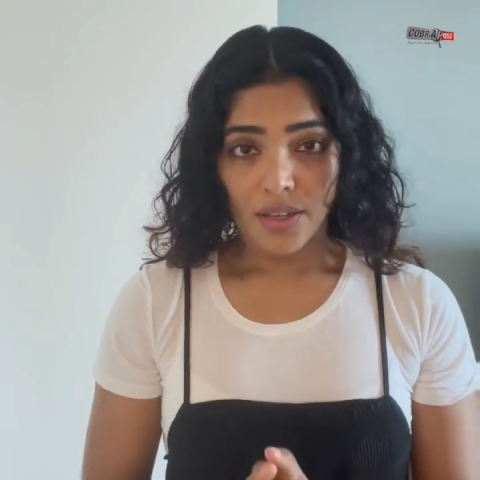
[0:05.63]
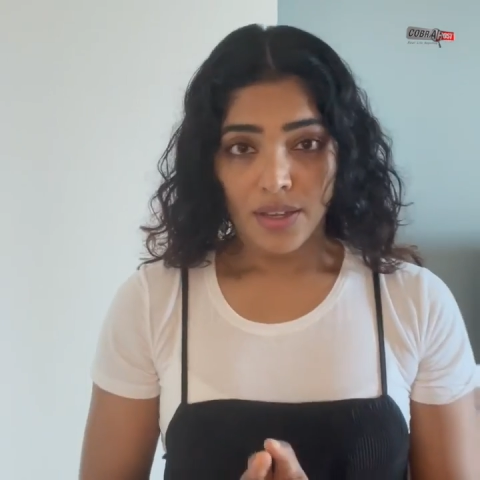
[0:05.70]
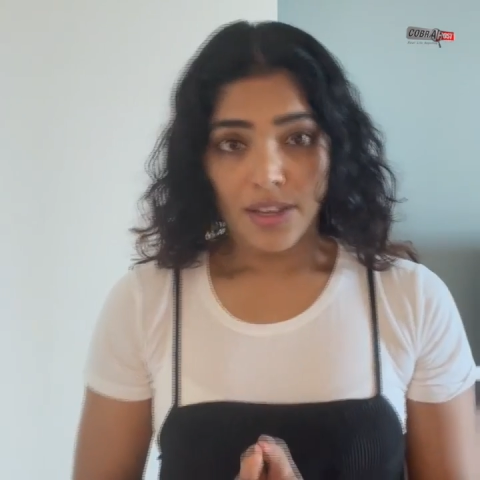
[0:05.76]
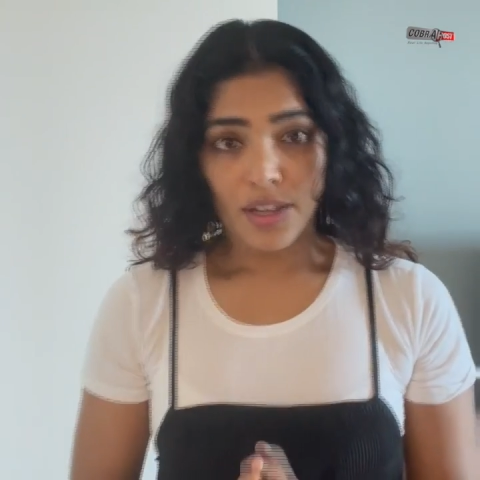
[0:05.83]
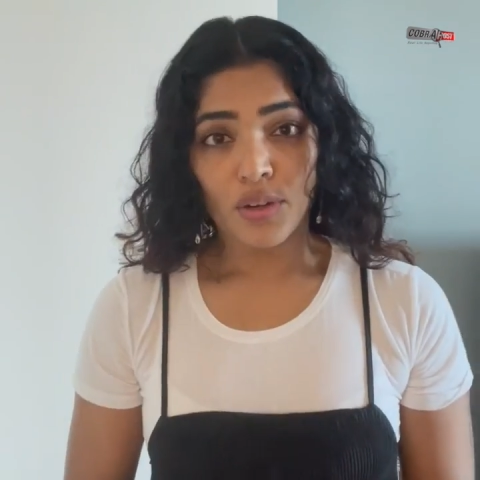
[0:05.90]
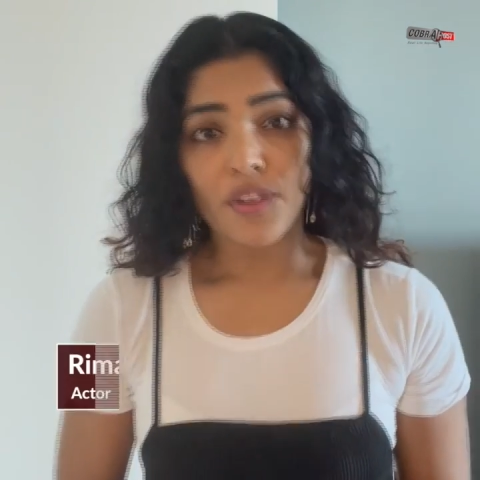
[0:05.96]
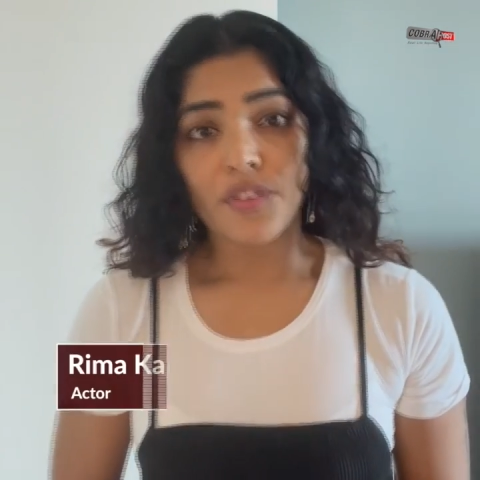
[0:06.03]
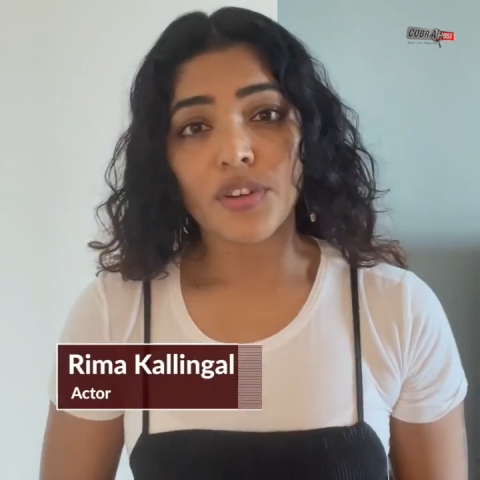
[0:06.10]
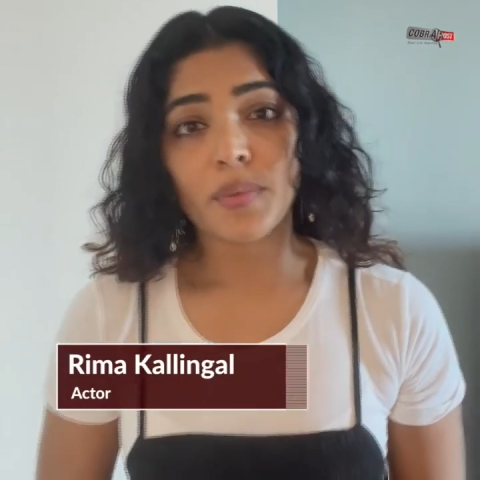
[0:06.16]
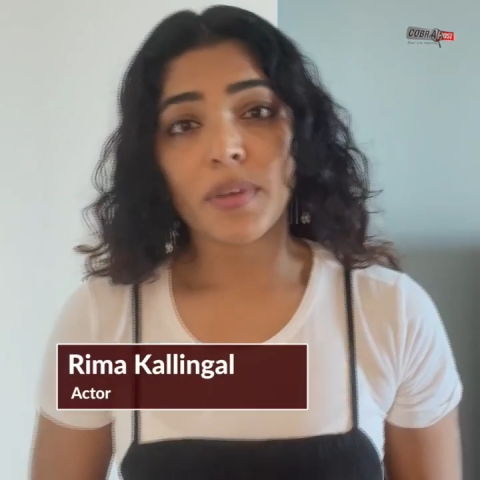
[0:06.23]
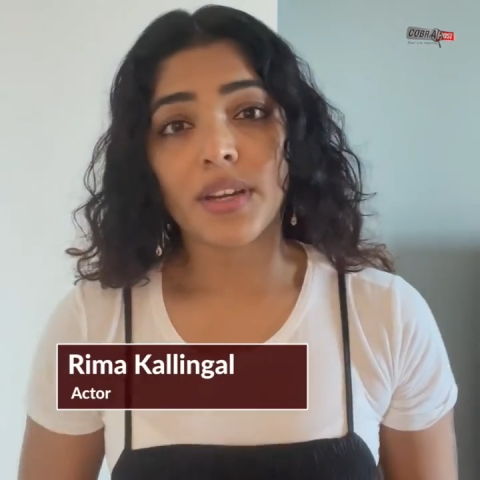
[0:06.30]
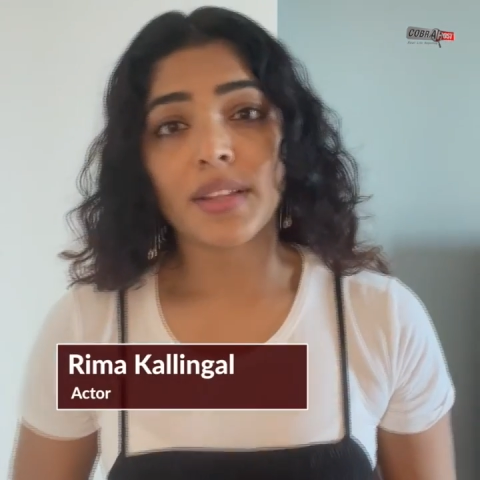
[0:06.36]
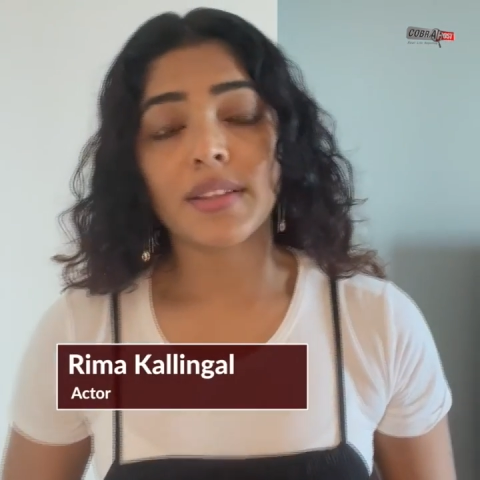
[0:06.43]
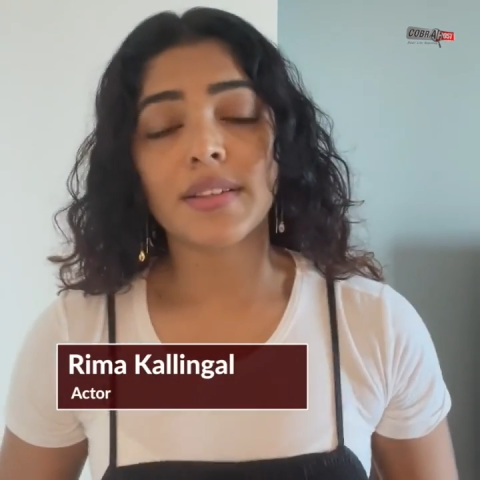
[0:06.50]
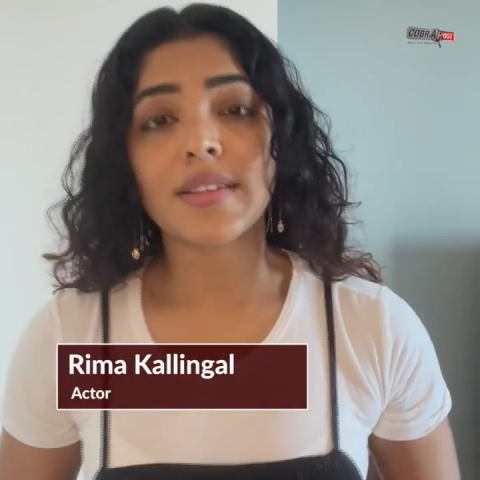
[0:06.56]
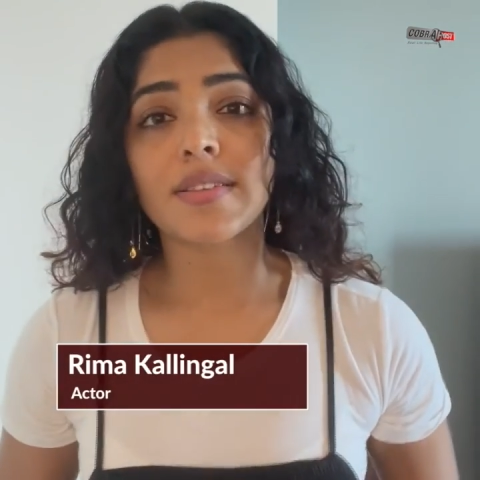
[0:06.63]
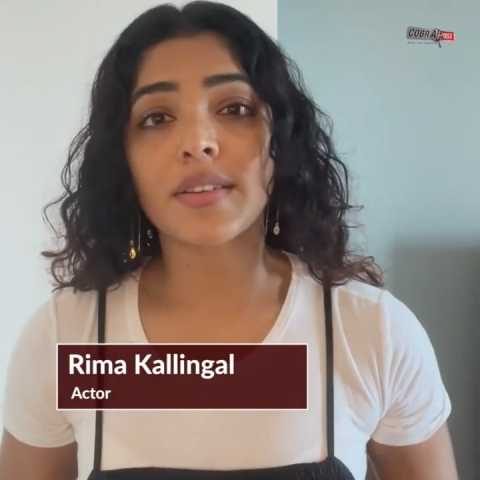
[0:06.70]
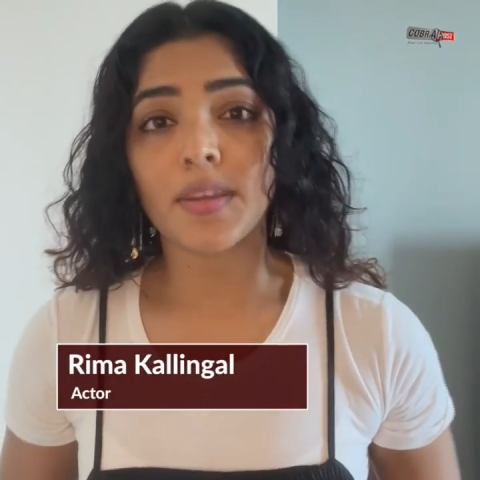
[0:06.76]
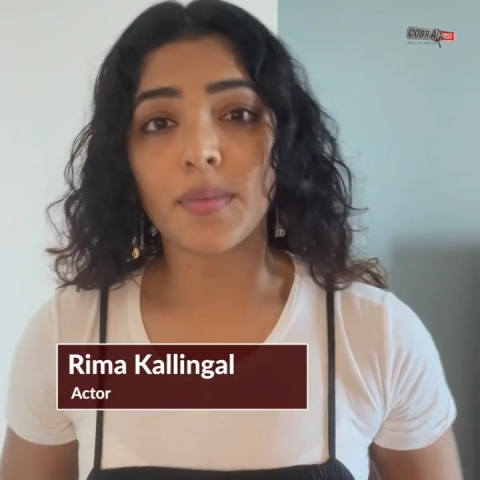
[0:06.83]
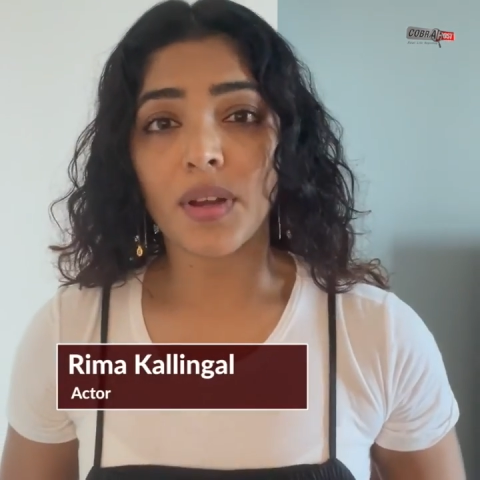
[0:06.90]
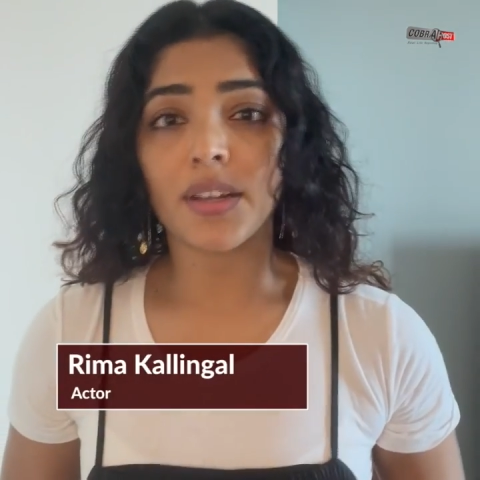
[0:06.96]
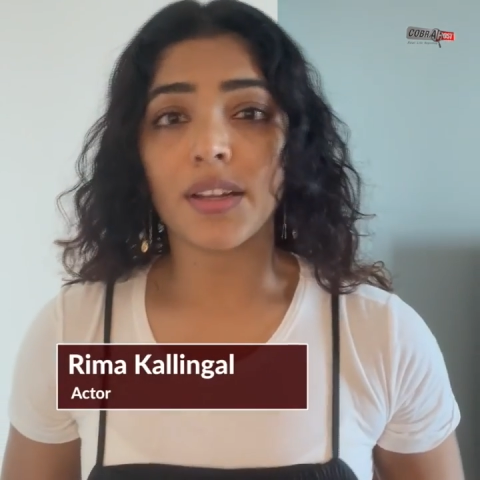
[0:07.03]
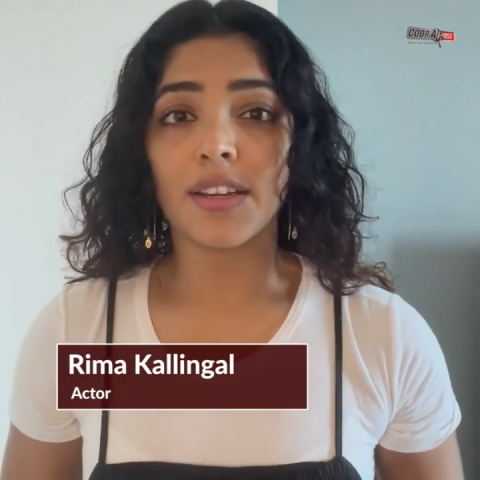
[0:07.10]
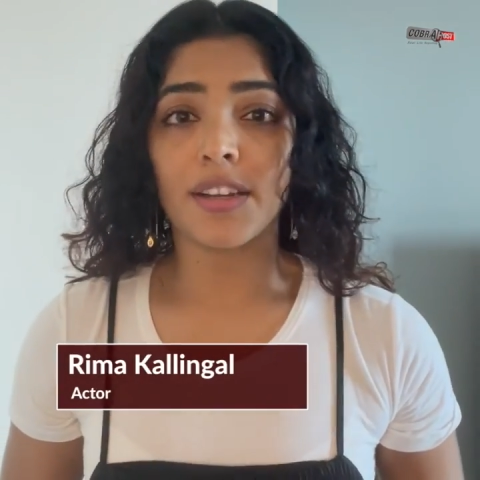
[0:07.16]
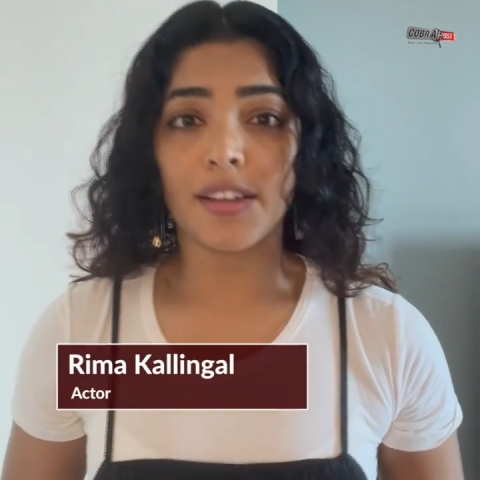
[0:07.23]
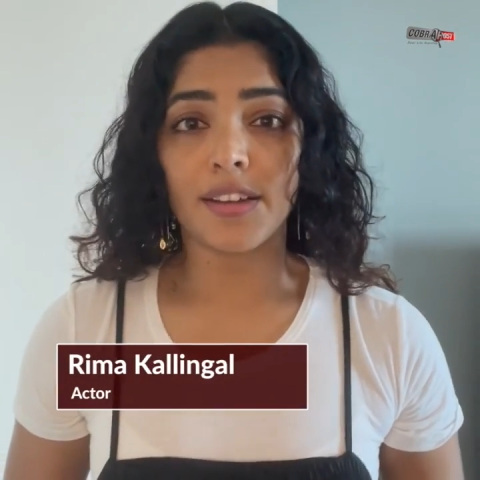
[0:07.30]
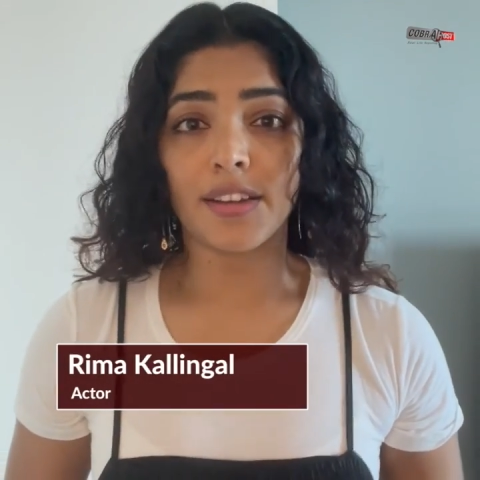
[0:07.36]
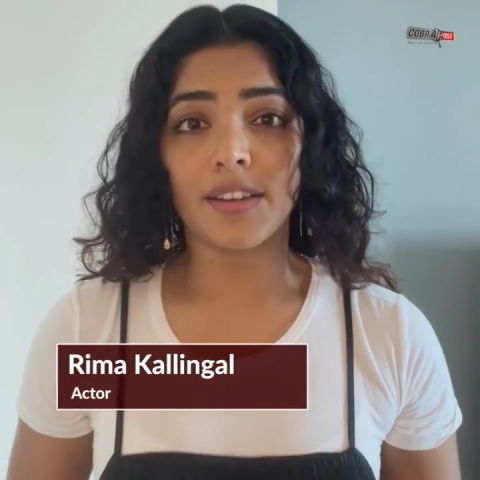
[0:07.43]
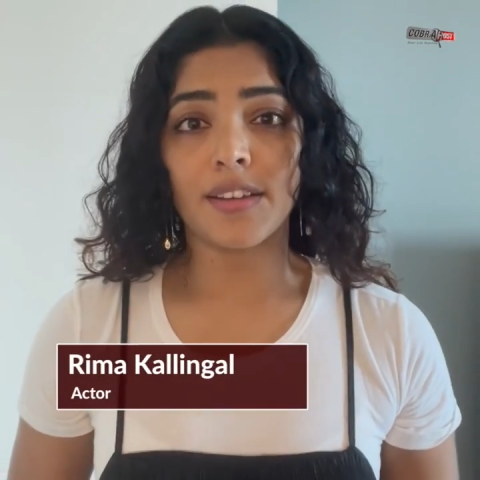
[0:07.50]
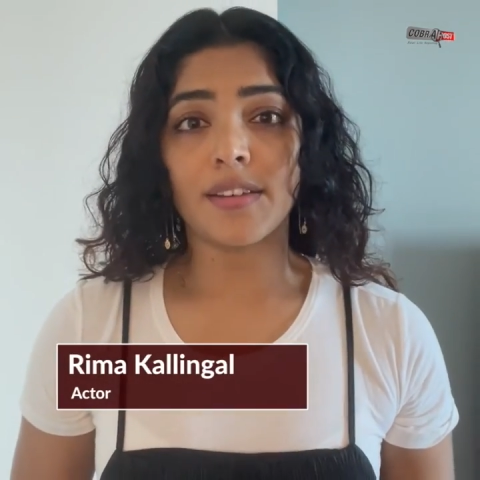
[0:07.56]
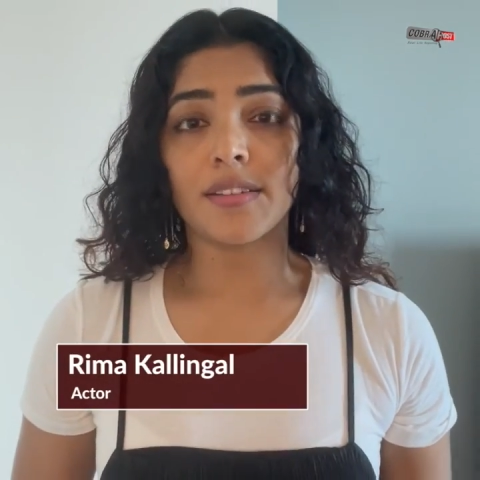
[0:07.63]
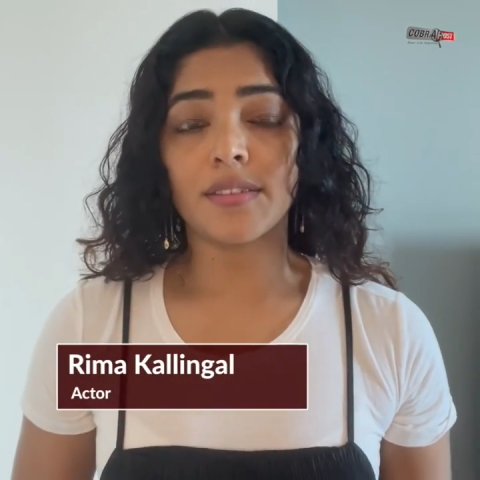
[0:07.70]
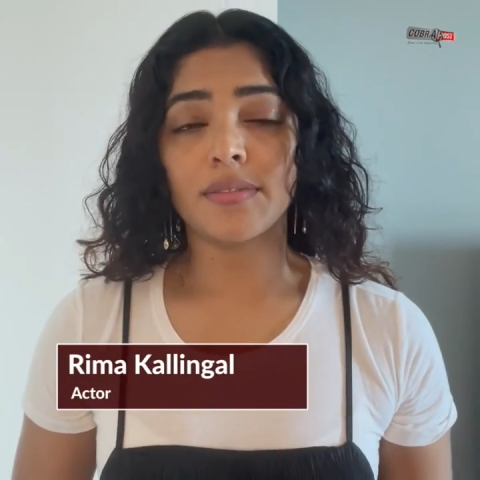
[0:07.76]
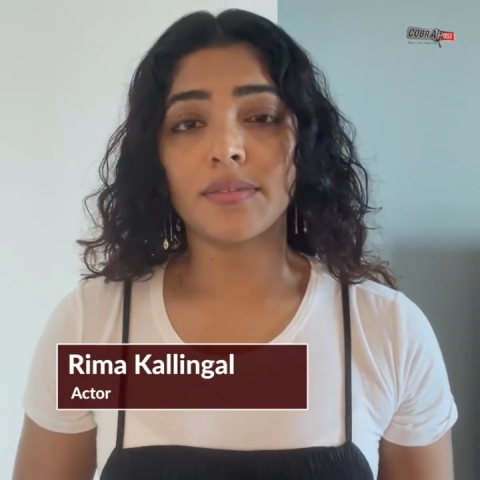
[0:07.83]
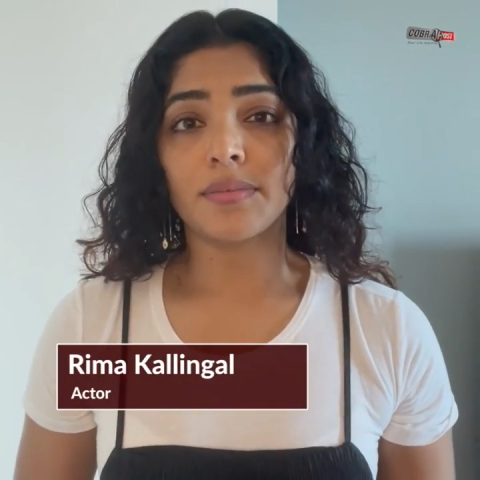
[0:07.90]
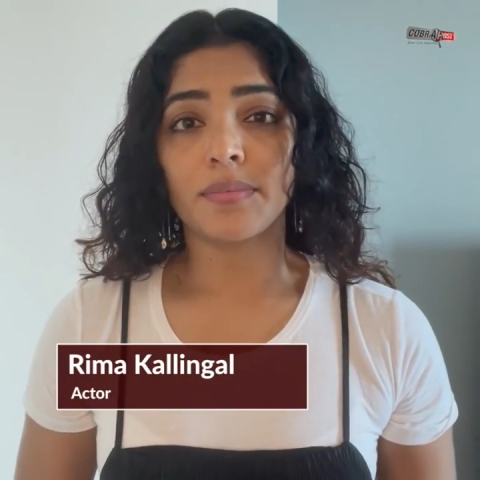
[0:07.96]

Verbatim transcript: Hello everybody, this is Reema Kalingal here.